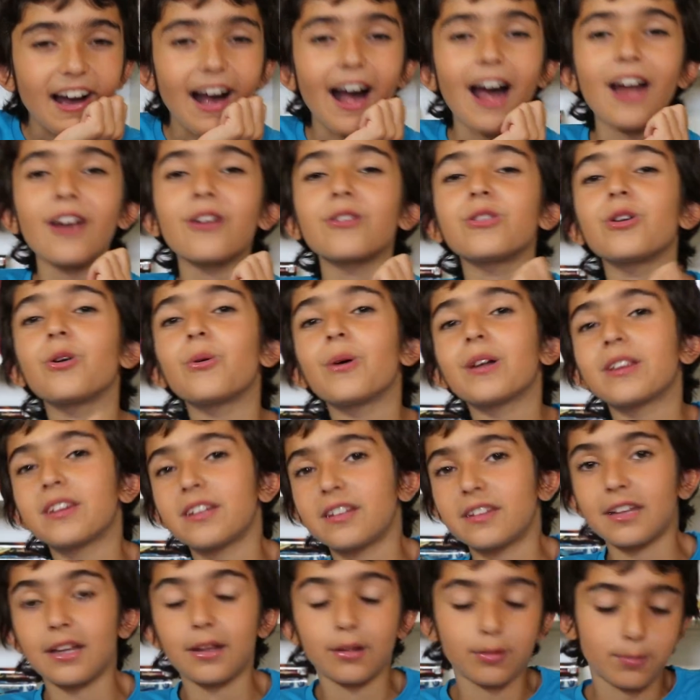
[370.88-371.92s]
I don't know what
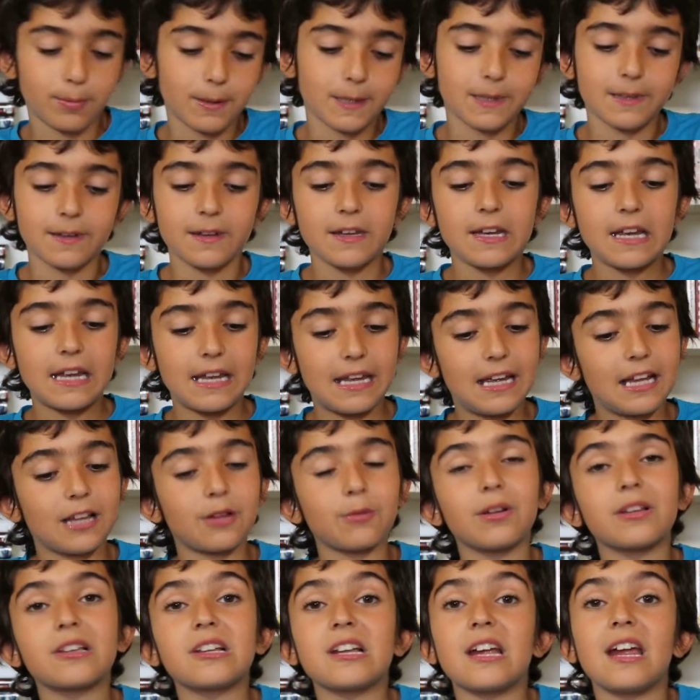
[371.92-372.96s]
it is, but it
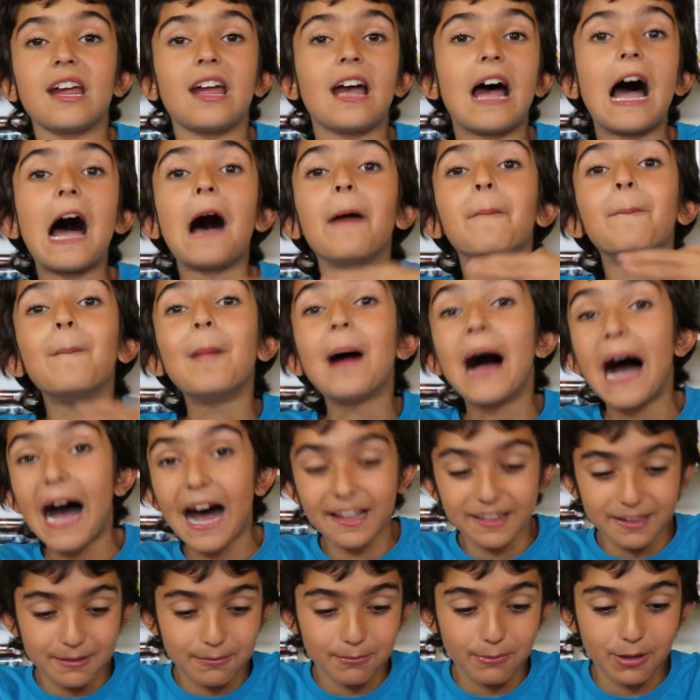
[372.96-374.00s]
was an
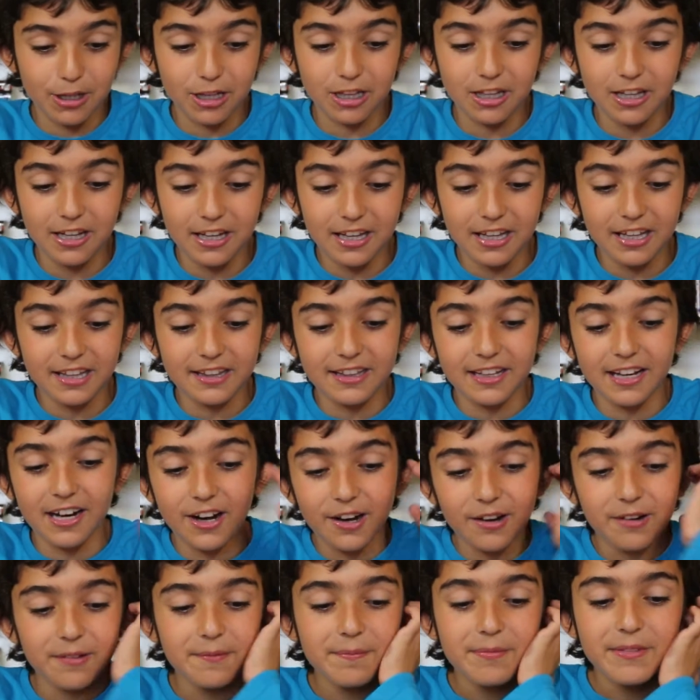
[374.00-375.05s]
animal
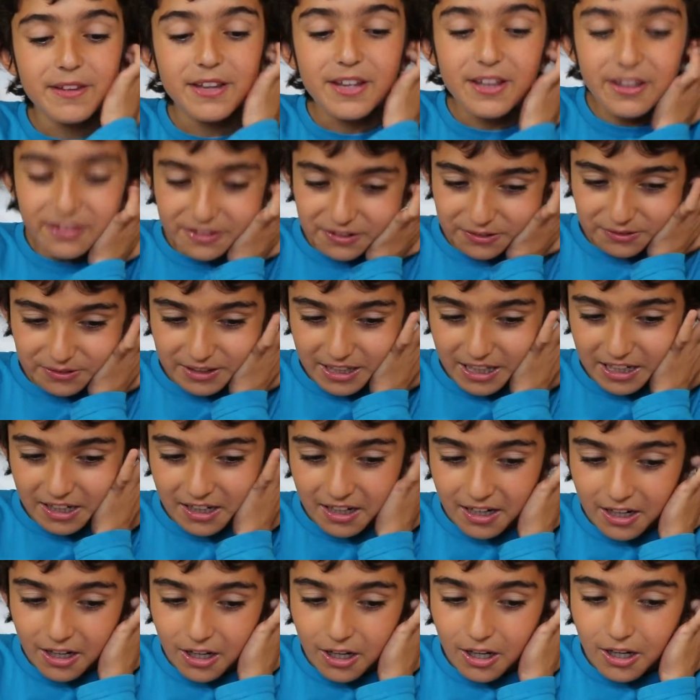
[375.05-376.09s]
there. So
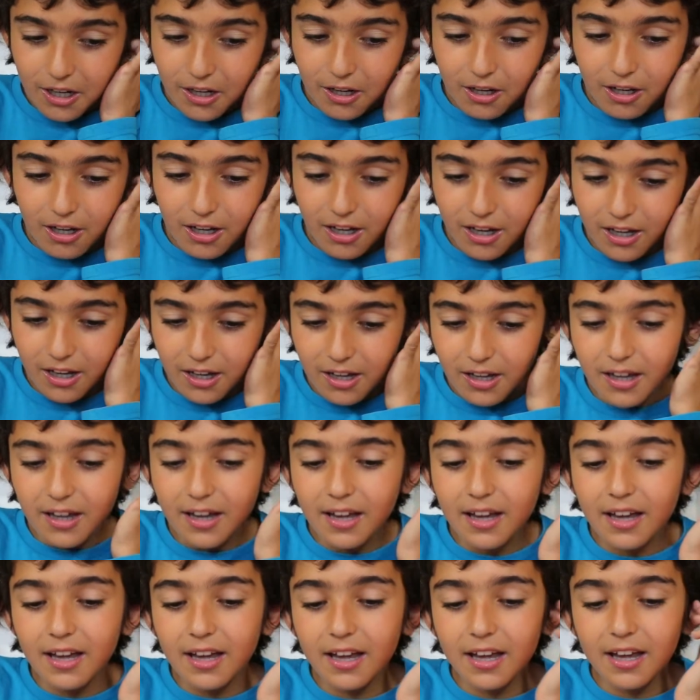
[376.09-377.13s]
then,
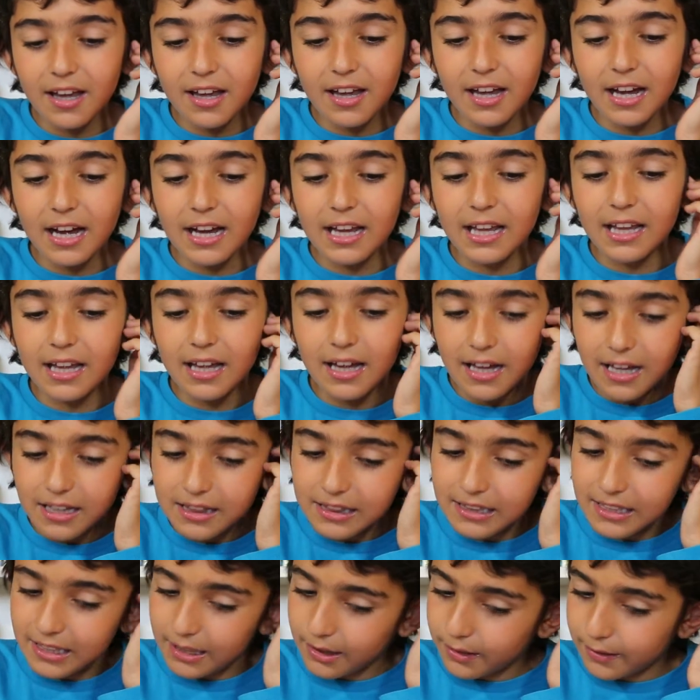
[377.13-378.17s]

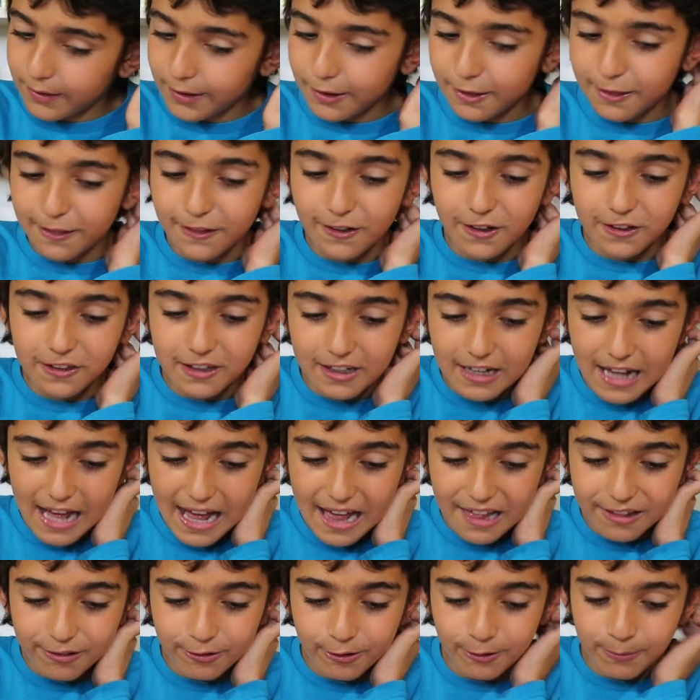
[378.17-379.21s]
at least it's not an
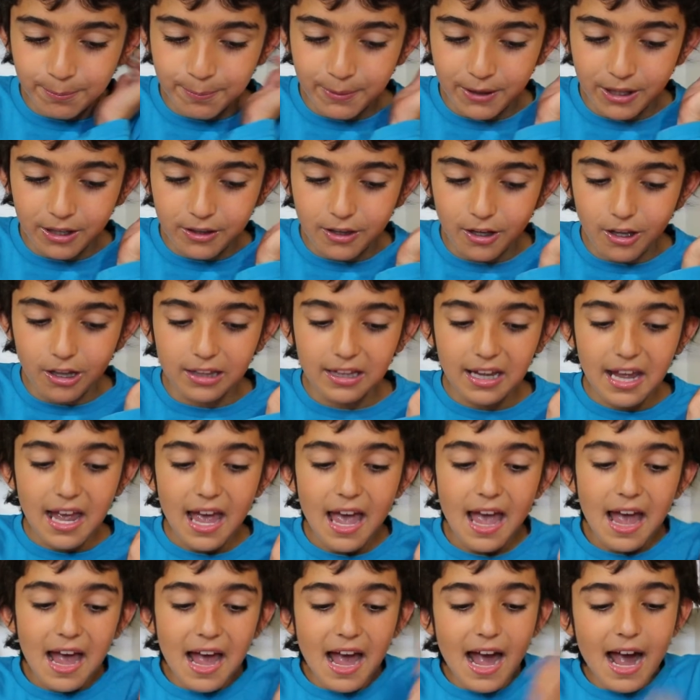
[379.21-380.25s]
acid puddle.
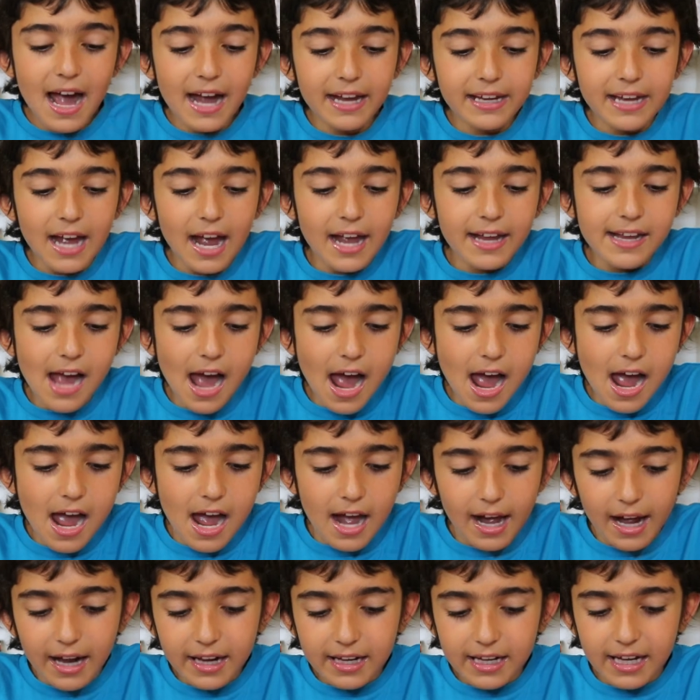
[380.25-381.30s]

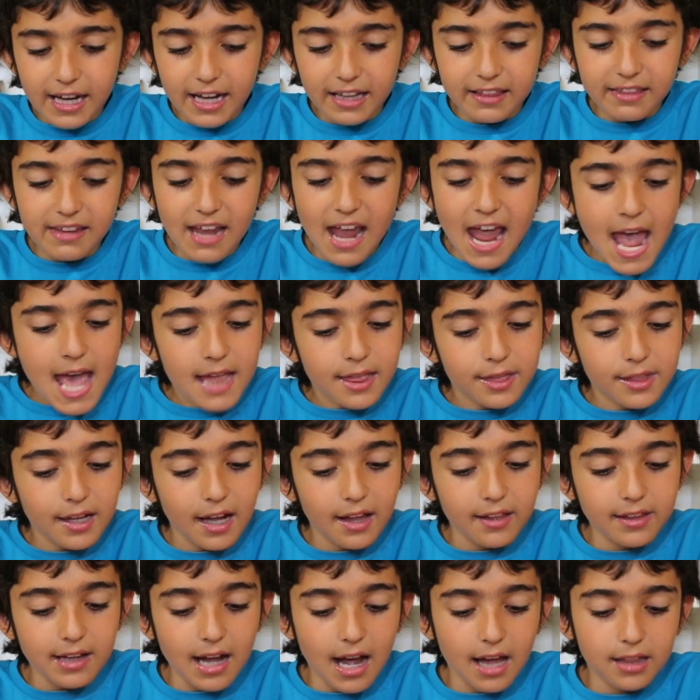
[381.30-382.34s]
Ay! It is
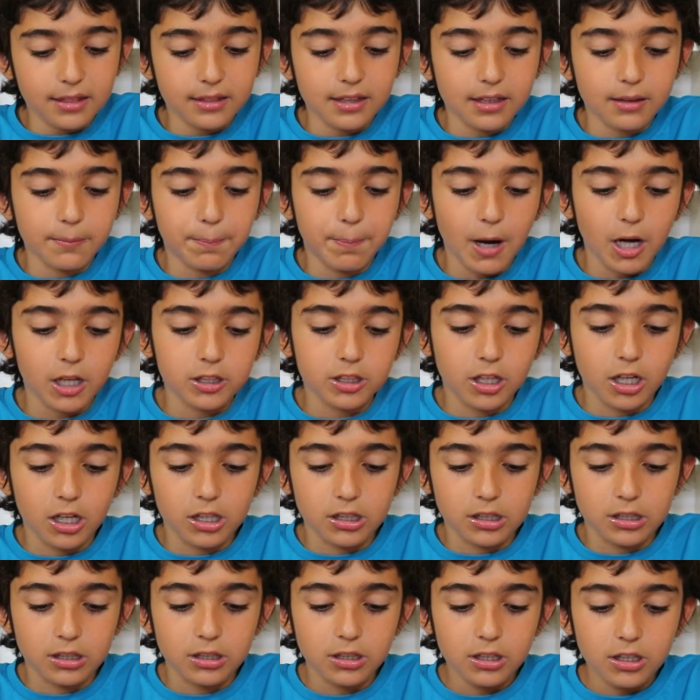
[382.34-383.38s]
an acid
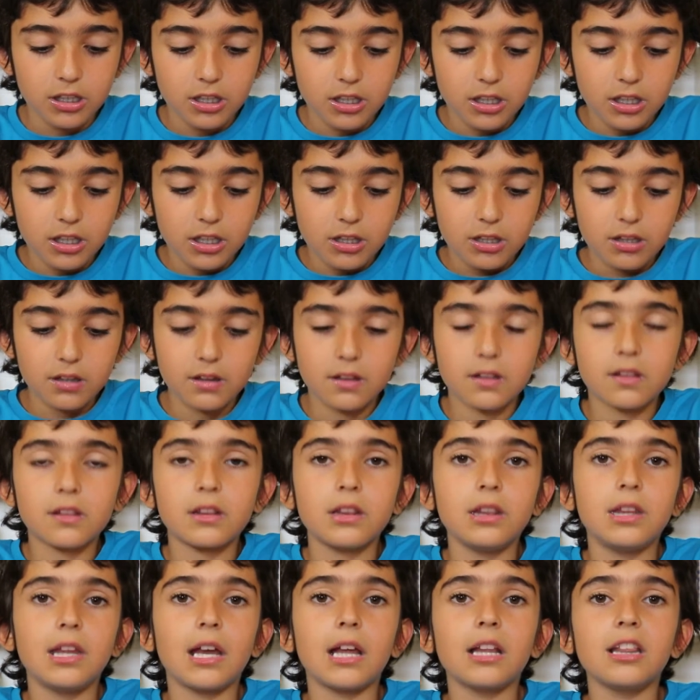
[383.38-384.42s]
puddle.
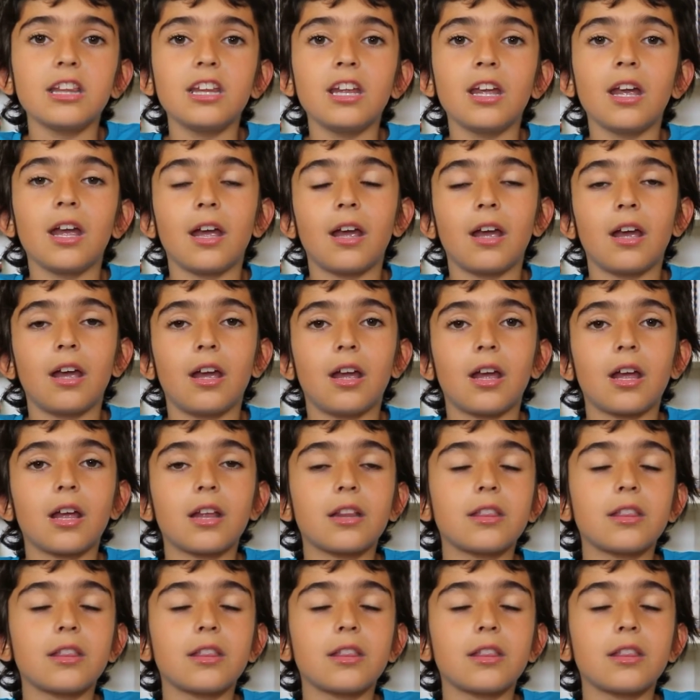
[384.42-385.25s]
Then the